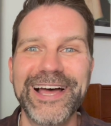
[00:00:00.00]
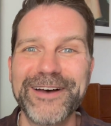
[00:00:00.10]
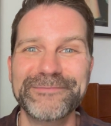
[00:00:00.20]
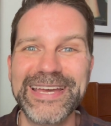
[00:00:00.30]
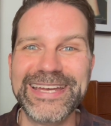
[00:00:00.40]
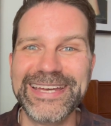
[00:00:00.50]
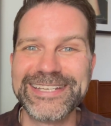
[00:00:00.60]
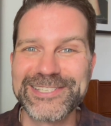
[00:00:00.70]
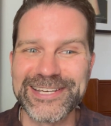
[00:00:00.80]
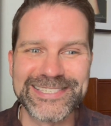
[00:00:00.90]
Um,
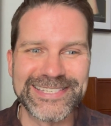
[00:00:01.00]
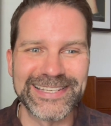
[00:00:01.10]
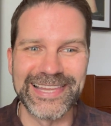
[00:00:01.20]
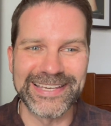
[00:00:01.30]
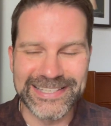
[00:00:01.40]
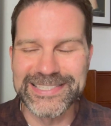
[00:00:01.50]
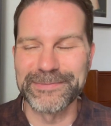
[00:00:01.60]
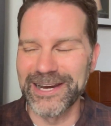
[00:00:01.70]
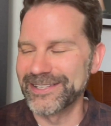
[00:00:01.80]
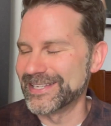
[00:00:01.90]
it, just like
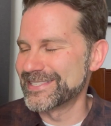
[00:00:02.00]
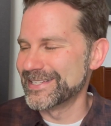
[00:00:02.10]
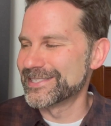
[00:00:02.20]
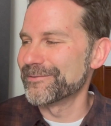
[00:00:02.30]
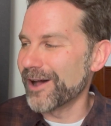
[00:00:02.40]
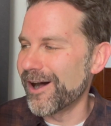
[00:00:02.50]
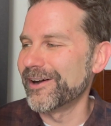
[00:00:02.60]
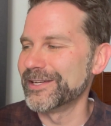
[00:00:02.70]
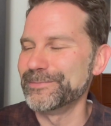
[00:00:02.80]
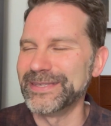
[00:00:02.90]
inspired the sense of awe
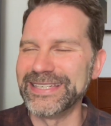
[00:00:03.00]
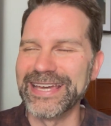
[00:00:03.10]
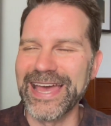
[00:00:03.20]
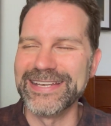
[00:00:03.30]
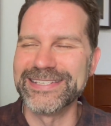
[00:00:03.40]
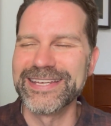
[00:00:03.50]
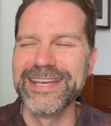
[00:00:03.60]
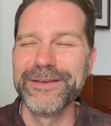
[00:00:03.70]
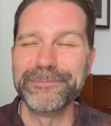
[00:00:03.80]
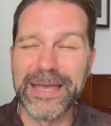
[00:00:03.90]
in me and
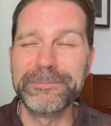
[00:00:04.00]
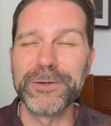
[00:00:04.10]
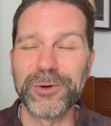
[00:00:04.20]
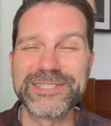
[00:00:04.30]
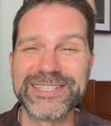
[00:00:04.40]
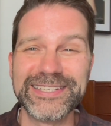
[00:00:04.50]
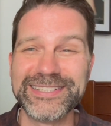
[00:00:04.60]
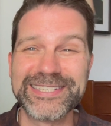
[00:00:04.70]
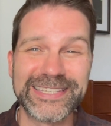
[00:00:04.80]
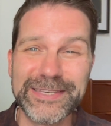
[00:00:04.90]
made me want to,
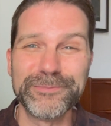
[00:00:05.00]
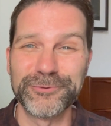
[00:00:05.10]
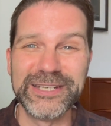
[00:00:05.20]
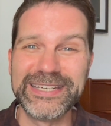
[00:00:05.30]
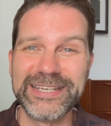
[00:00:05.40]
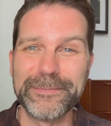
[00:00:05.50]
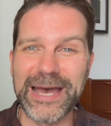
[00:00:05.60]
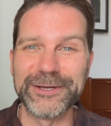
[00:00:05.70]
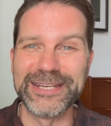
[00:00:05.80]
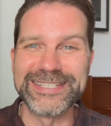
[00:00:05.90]
to keep reading
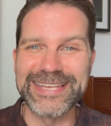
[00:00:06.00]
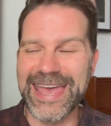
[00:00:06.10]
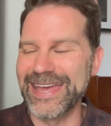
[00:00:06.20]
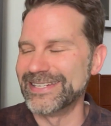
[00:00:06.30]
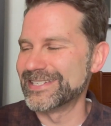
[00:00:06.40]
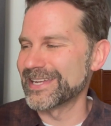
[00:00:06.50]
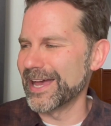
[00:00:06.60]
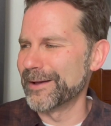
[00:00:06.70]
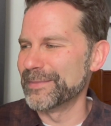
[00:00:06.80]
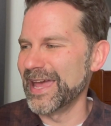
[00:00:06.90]
about it and
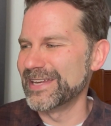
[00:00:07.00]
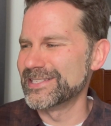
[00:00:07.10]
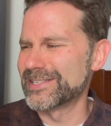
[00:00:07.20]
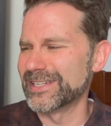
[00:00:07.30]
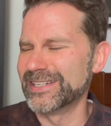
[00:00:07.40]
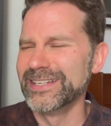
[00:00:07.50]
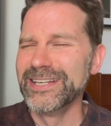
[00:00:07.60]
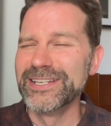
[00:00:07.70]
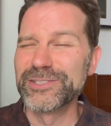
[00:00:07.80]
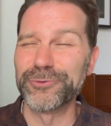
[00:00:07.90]
um, and to,
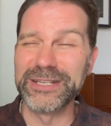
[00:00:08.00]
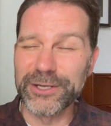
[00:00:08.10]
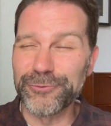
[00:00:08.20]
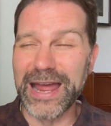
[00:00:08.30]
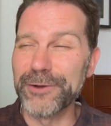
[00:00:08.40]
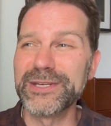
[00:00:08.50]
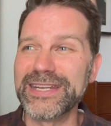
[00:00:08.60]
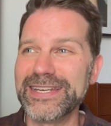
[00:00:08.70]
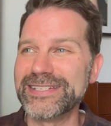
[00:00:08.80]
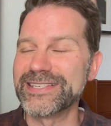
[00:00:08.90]
to read around
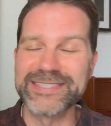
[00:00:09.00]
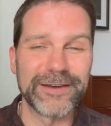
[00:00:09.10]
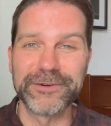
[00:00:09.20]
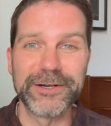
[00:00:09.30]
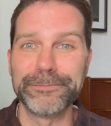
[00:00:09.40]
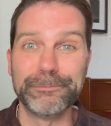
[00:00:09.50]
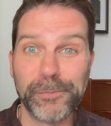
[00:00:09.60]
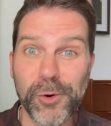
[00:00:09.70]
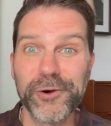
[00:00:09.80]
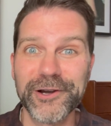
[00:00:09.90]
it and discover
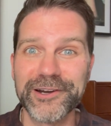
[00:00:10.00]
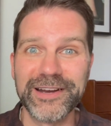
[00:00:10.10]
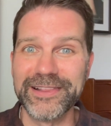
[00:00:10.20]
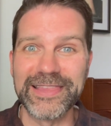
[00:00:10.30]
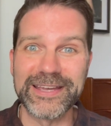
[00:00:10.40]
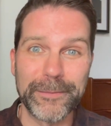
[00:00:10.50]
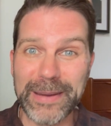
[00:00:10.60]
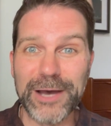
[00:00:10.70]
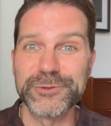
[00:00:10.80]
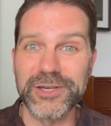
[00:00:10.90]
more uh, like
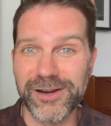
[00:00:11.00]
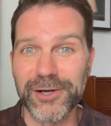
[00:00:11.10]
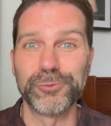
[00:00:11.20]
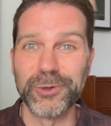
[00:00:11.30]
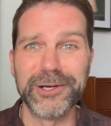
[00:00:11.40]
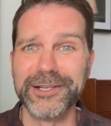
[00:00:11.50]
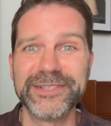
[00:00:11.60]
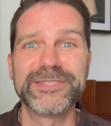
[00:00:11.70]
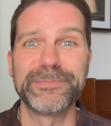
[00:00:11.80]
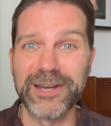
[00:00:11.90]
about our
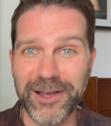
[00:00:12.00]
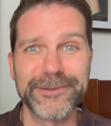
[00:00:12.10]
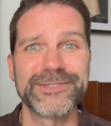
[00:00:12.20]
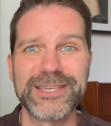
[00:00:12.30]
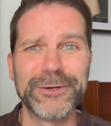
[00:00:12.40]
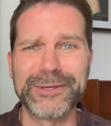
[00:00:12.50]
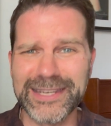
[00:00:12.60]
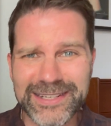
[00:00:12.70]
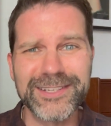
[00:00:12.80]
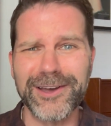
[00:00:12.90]
world, but also get
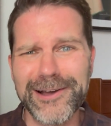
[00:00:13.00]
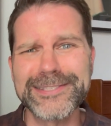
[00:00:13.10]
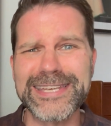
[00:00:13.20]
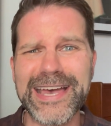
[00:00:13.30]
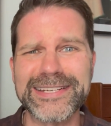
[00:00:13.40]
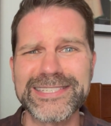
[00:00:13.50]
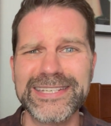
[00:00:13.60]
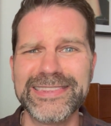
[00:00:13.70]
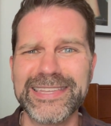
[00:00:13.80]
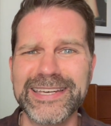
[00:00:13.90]
in contact
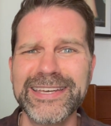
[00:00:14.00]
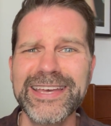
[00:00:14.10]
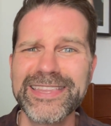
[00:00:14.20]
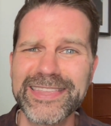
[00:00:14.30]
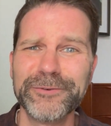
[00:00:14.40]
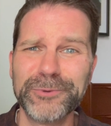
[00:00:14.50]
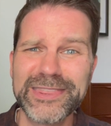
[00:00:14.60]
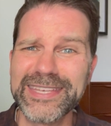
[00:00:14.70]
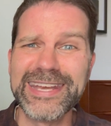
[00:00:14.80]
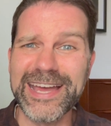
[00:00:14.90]
in the, the with
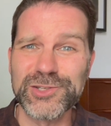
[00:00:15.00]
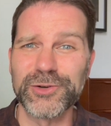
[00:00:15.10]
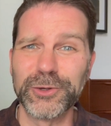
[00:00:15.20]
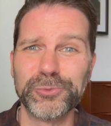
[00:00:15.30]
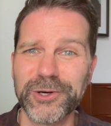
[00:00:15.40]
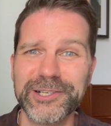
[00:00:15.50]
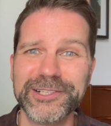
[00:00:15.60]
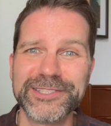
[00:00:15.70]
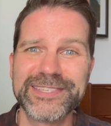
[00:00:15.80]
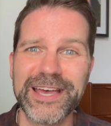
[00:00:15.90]
the natural
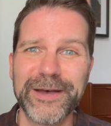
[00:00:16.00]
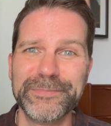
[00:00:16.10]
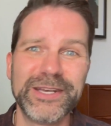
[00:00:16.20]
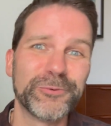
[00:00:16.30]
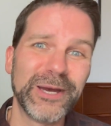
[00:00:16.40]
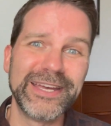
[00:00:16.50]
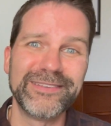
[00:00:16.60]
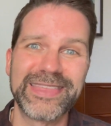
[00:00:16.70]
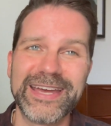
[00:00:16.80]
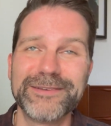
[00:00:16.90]
worlds um, in a way
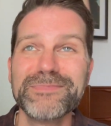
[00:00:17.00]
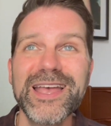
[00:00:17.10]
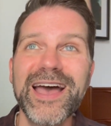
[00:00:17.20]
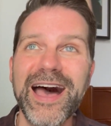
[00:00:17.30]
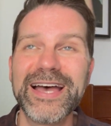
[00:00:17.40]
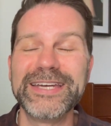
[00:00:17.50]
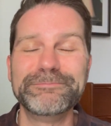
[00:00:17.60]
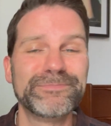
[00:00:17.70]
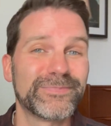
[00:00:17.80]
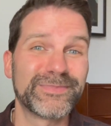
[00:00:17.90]
that I
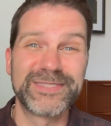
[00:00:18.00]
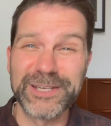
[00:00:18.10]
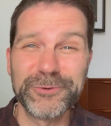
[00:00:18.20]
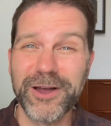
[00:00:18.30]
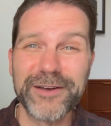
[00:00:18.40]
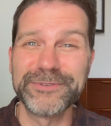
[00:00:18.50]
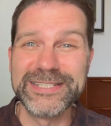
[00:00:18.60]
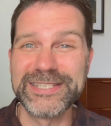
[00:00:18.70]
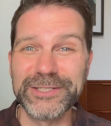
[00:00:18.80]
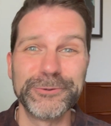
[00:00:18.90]
don't often
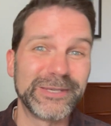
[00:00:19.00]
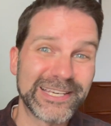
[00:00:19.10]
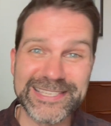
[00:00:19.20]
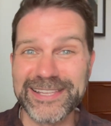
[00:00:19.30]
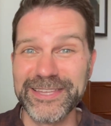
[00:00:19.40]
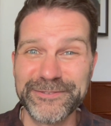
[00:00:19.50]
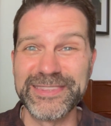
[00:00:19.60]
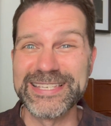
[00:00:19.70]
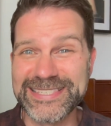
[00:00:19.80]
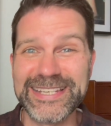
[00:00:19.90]
do because I live
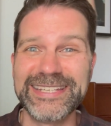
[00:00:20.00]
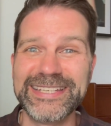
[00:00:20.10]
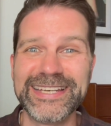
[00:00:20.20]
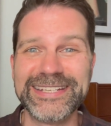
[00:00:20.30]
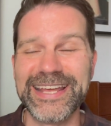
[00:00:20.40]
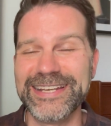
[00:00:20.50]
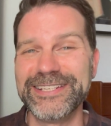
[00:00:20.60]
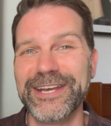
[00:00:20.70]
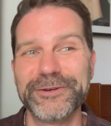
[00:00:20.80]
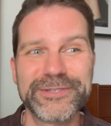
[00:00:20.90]
in the city and, and you
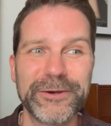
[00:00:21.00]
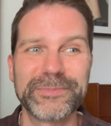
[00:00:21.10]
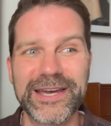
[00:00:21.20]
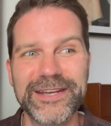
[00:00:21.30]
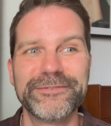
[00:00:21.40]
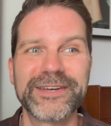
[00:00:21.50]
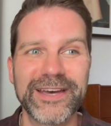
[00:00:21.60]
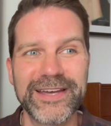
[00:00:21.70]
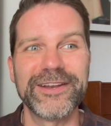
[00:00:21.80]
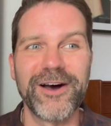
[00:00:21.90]
know, so I'm kind of
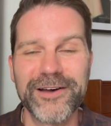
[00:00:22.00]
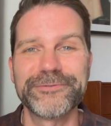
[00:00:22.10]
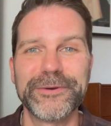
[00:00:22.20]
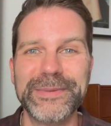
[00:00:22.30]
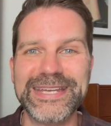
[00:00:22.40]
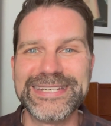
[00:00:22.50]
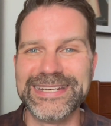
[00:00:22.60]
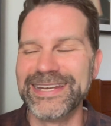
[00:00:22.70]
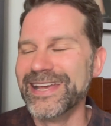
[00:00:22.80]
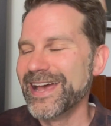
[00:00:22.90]
cut off from it.
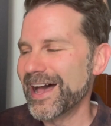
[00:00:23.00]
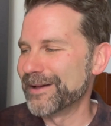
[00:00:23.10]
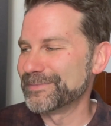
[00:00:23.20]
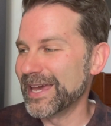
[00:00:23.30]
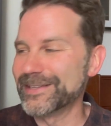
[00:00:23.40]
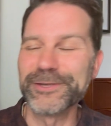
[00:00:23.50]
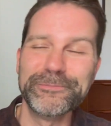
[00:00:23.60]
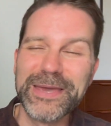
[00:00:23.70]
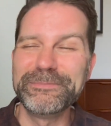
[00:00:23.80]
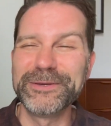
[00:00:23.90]
And um, yeah, so it
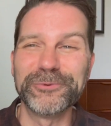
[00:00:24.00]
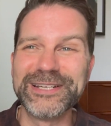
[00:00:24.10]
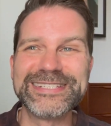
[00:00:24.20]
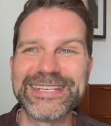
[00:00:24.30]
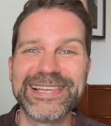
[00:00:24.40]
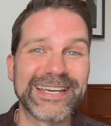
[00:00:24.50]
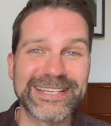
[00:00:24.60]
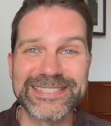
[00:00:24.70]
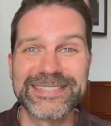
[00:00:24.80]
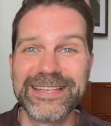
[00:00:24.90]
made me want to like
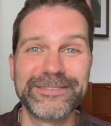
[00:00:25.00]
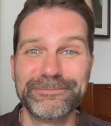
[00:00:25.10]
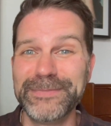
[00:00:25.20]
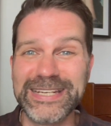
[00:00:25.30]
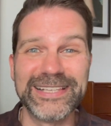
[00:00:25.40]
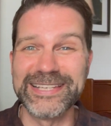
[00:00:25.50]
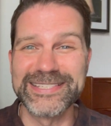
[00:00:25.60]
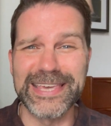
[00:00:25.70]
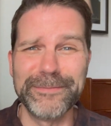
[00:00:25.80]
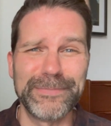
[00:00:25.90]
immediately
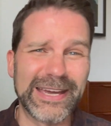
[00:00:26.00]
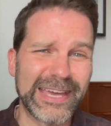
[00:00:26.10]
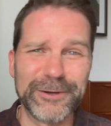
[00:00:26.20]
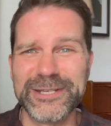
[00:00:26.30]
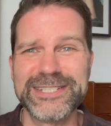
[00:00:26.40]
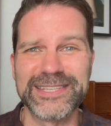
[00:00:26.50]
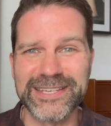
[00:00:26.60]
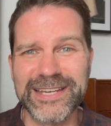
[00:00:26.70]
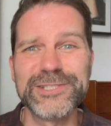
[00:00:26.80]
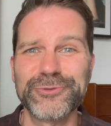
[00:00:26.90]
escape back out into the
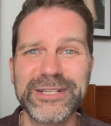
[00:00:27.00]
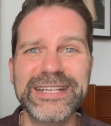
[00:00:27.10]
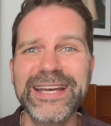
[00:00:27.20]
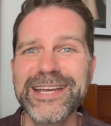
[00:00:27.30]
country